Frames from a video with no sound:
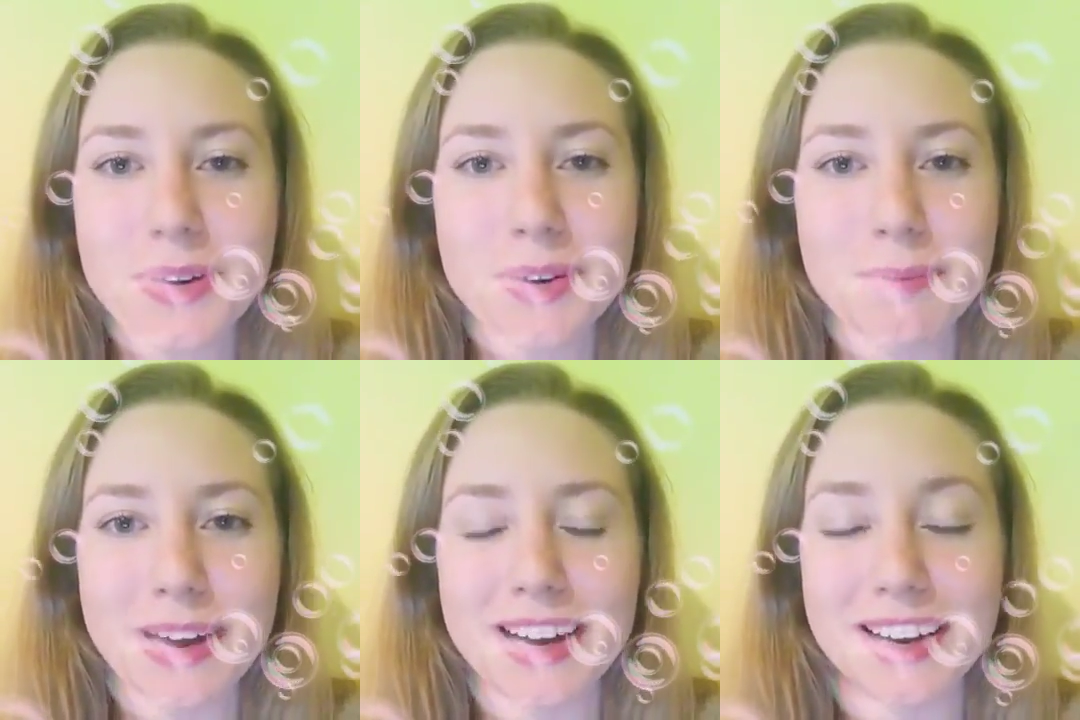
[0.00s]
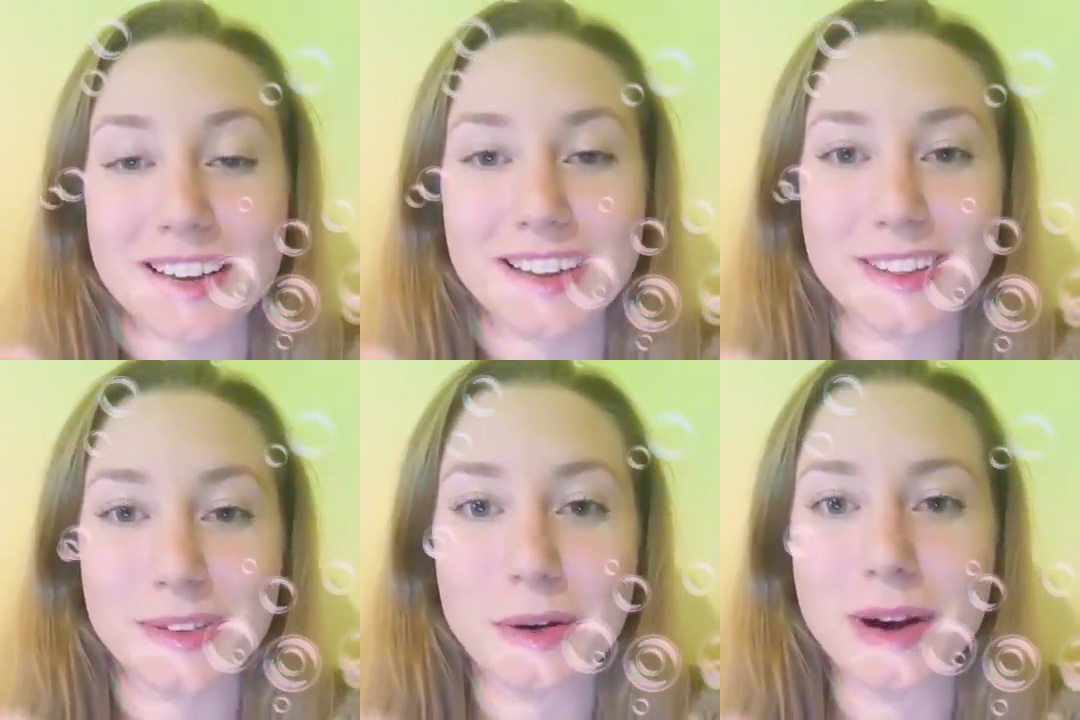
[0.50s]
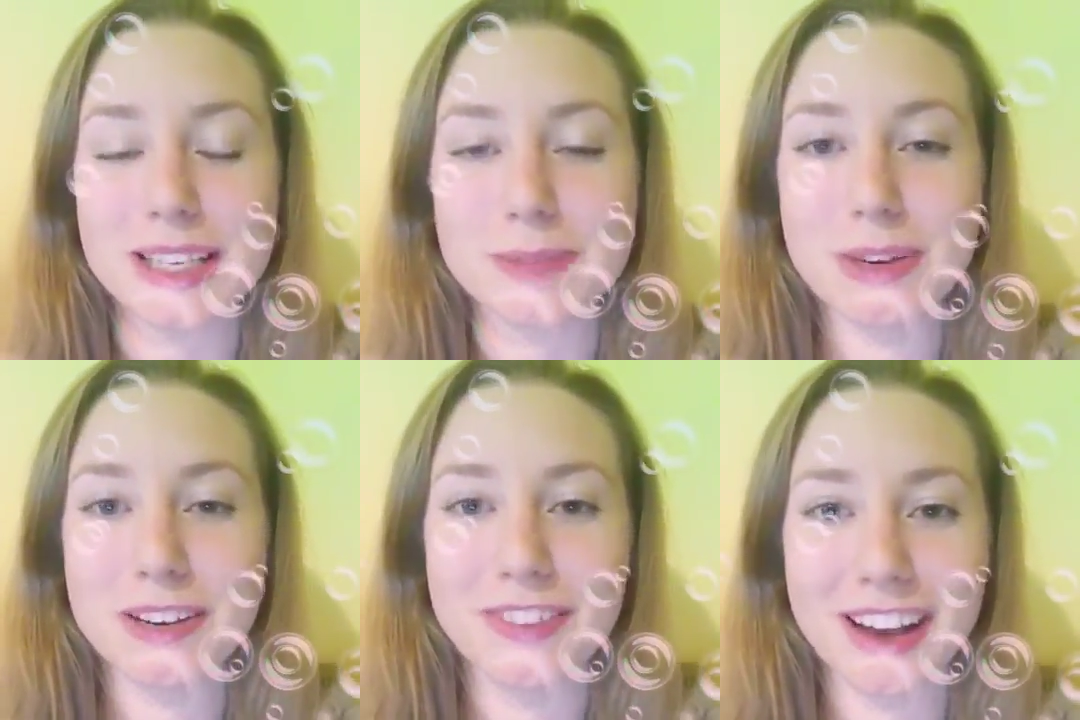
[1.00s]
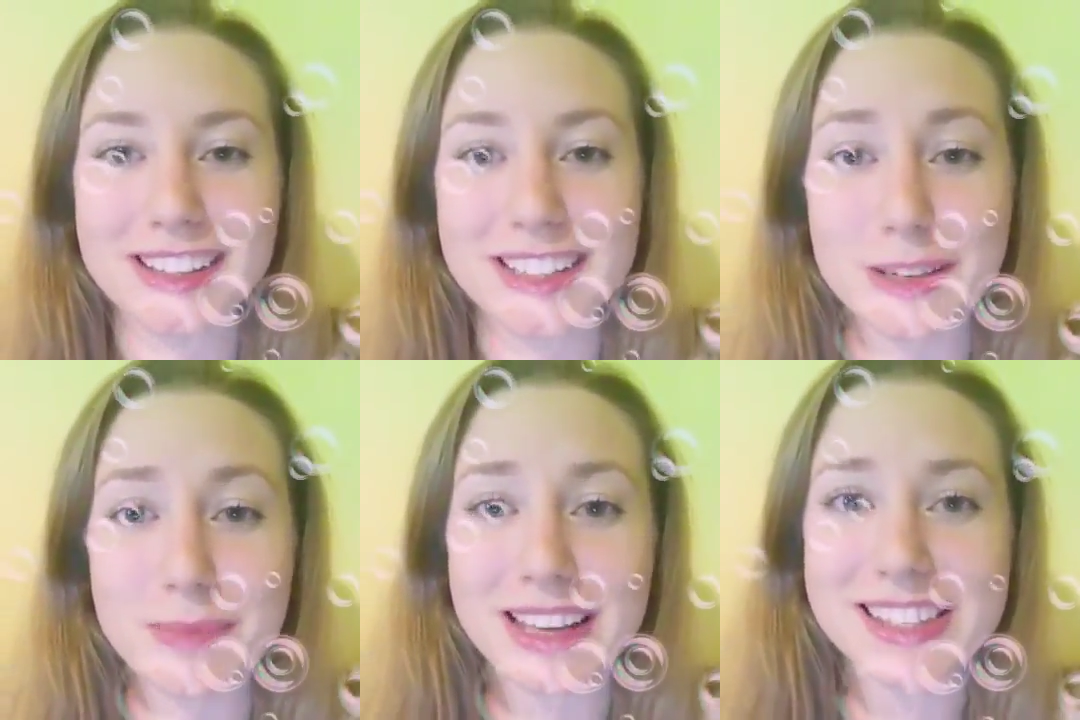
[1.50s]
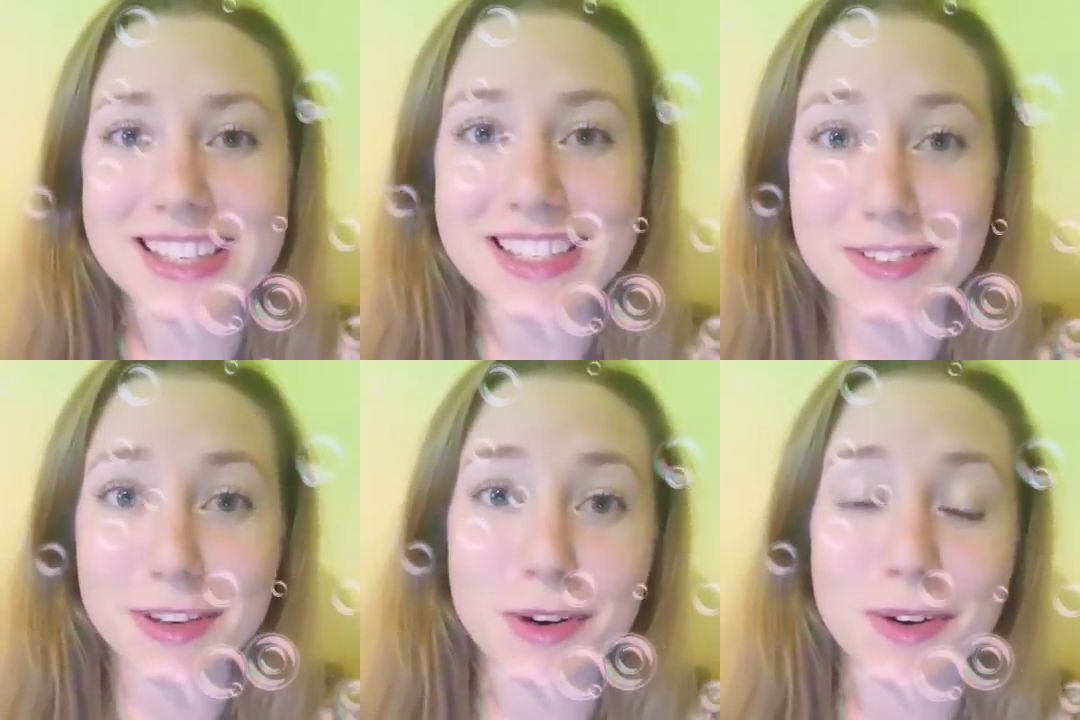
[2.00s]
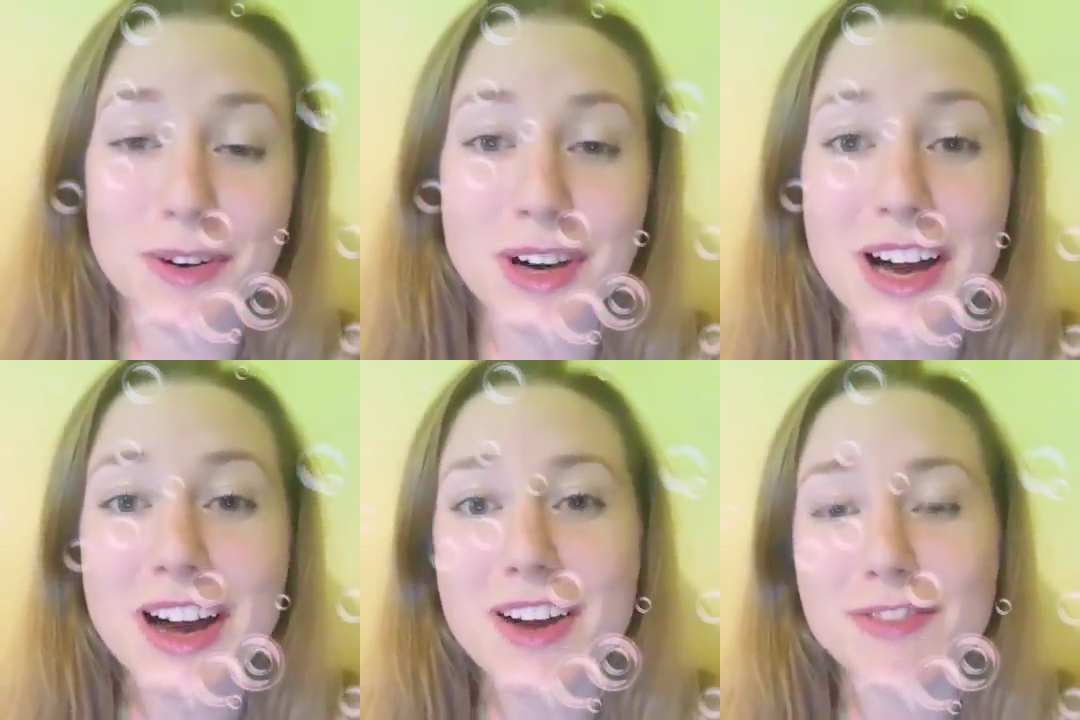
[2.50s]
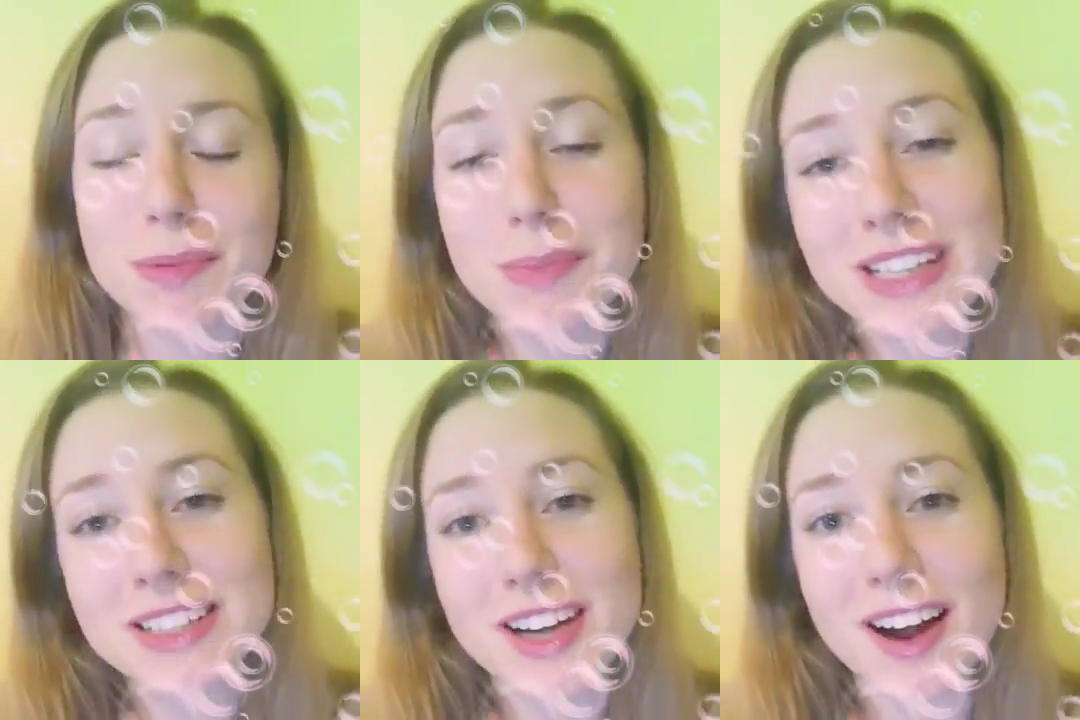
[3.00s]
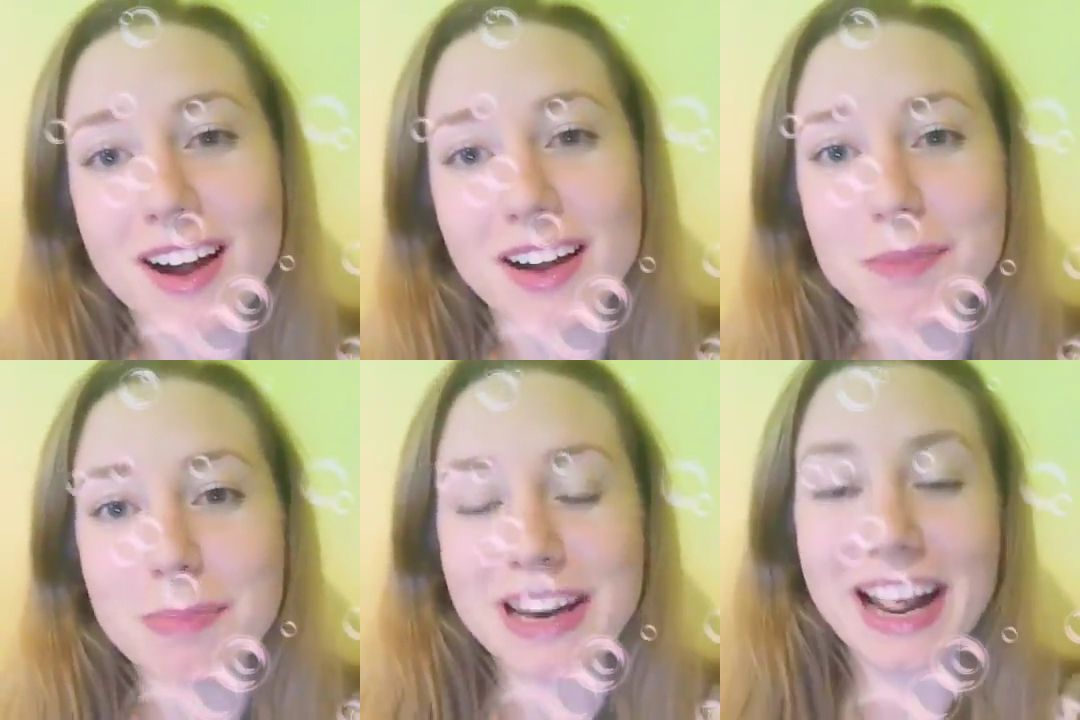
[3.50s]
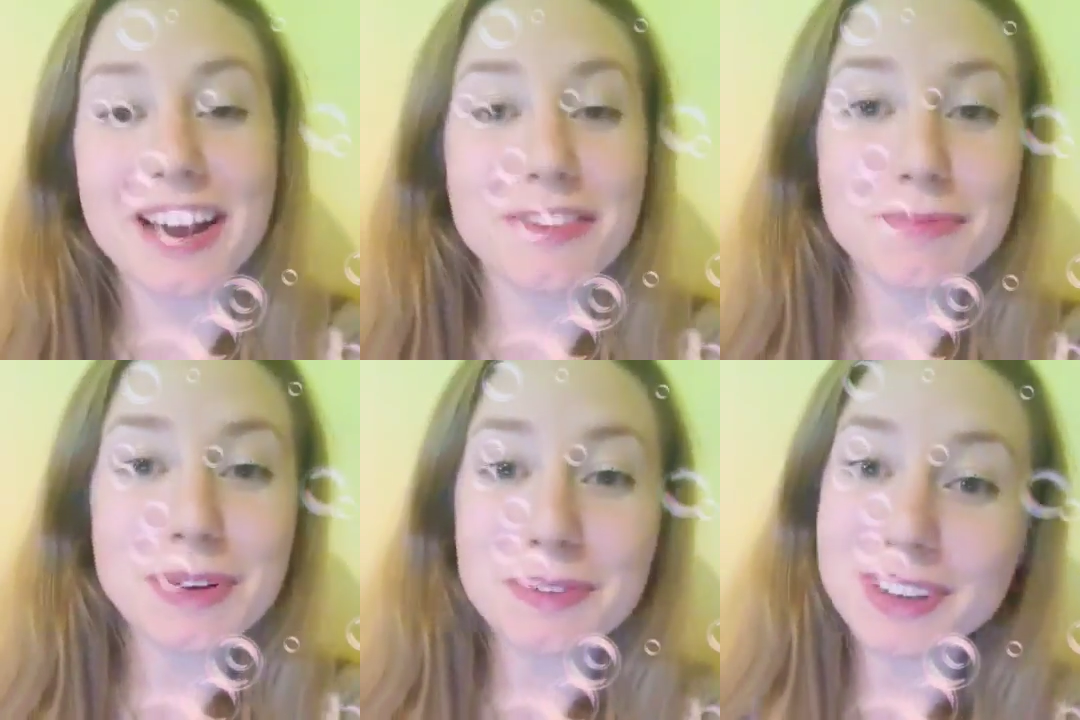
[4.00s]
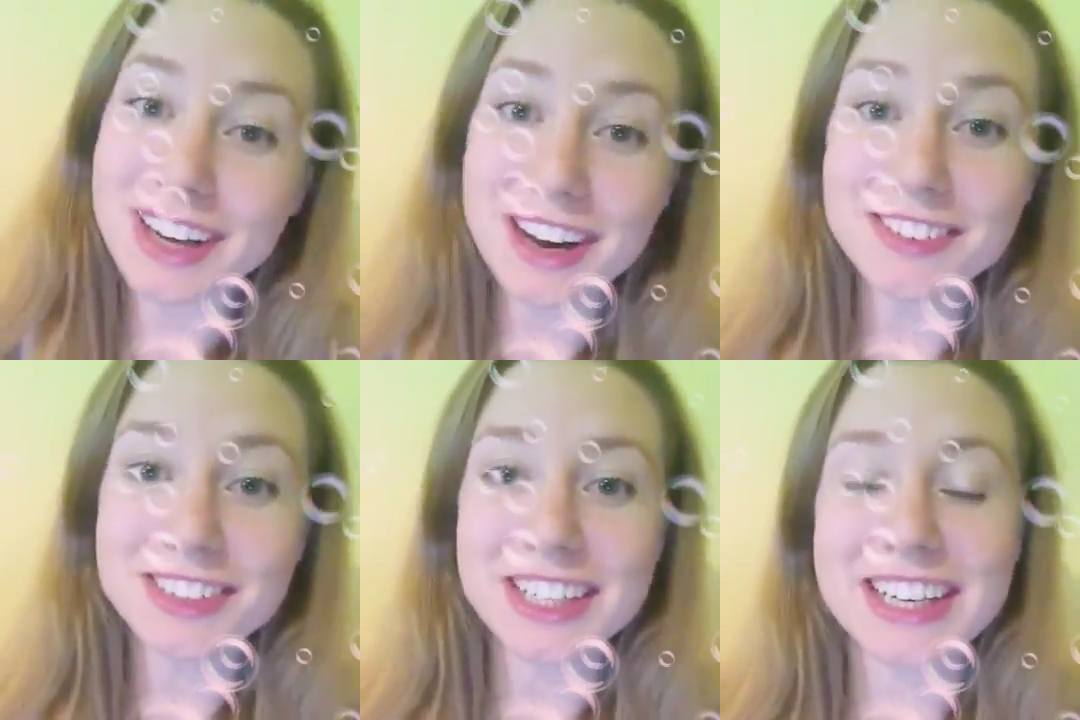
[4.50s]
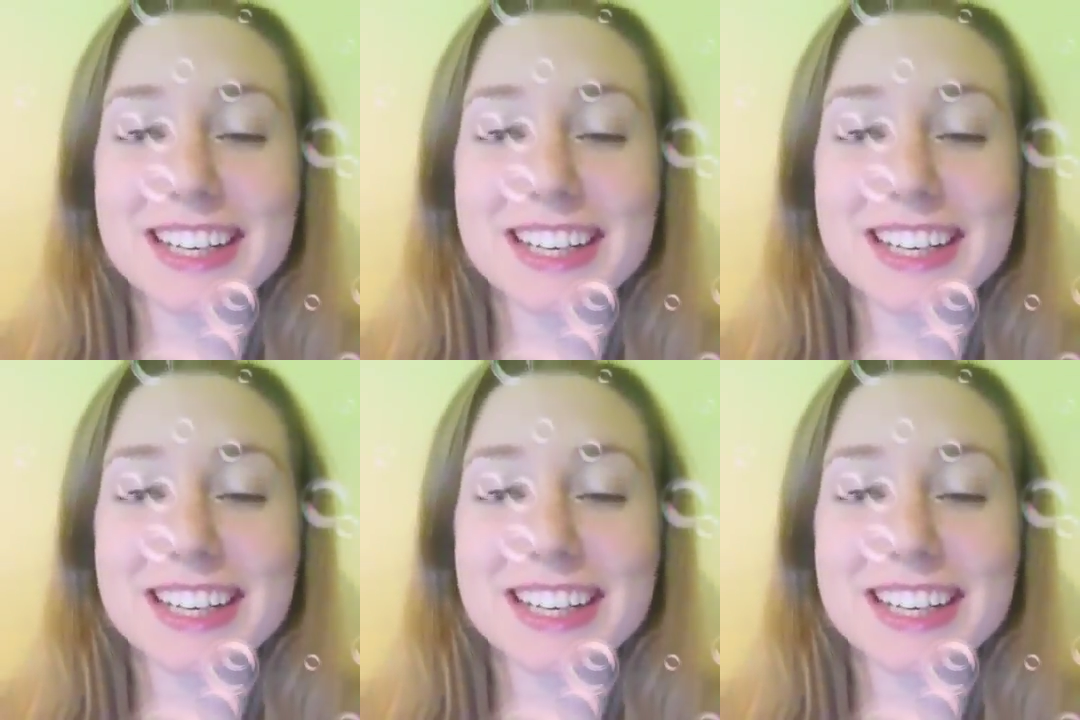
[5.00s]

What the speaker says: My throat has been affected. It makes it difficult for me to talk, but I've been recovering.